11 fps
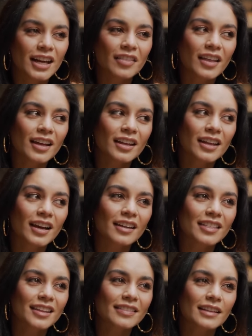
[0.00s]
And like, I
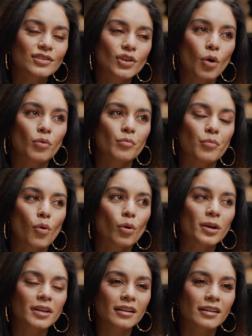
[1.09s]
think that's so
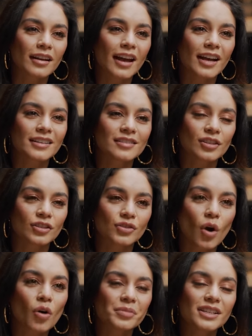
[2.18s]
important as an
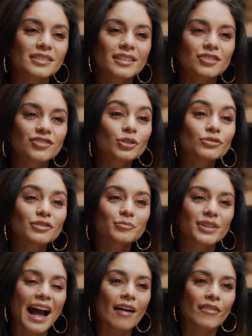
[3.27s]
adult, because as children,
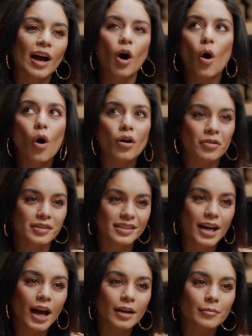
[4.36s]
we have that all the
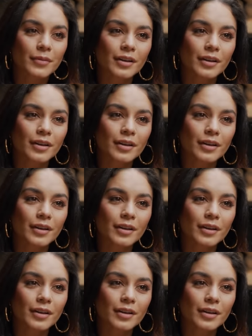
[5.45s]
time.